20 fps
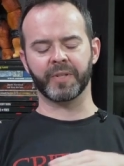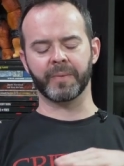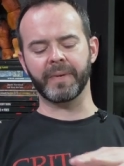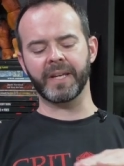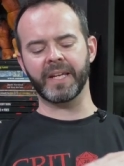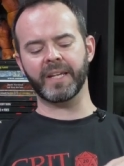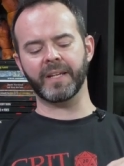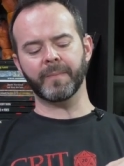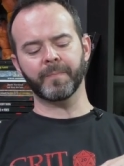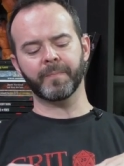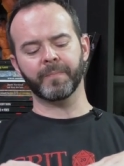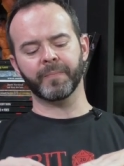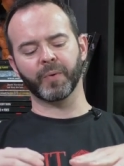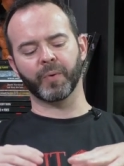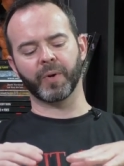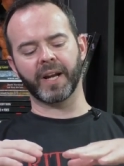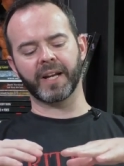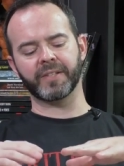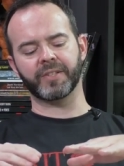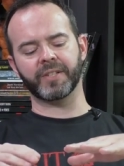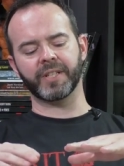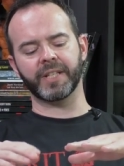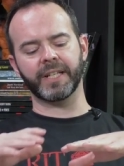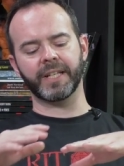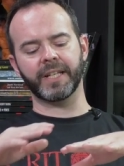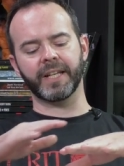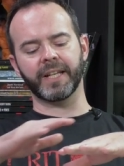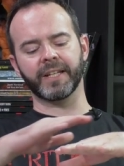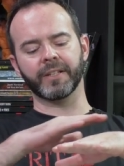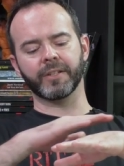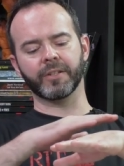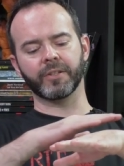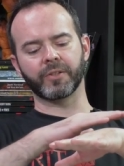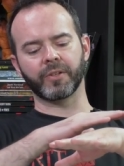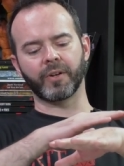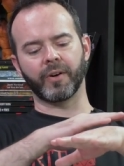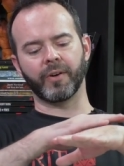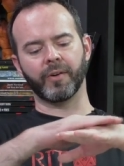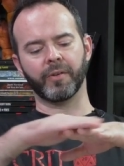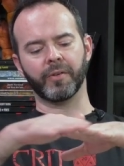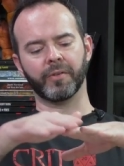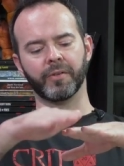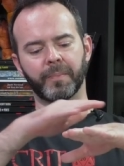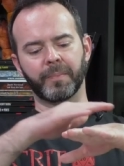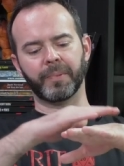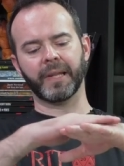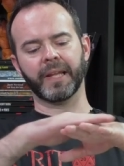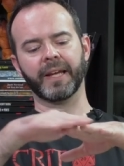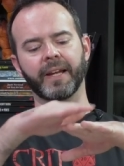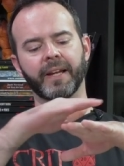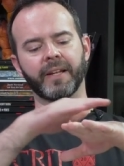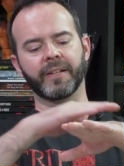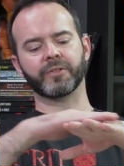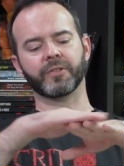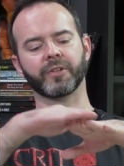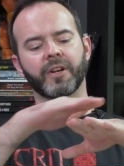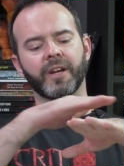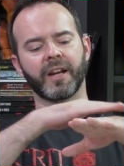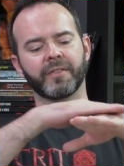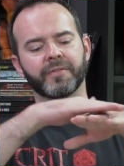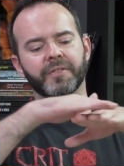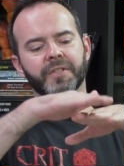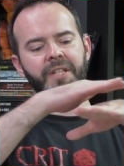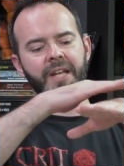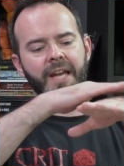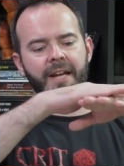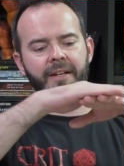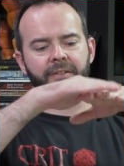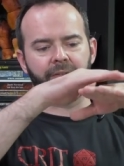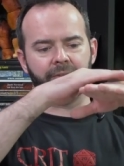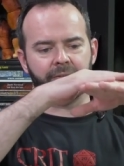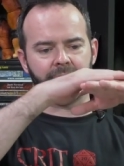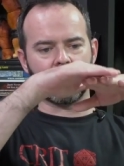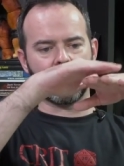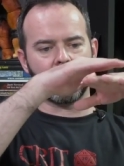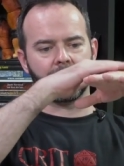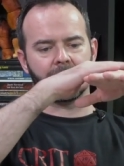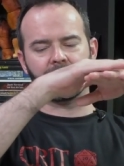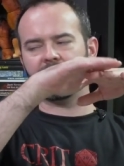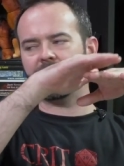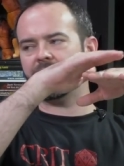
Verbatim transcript: to me, what I see is all the planes are kind of stacked on top of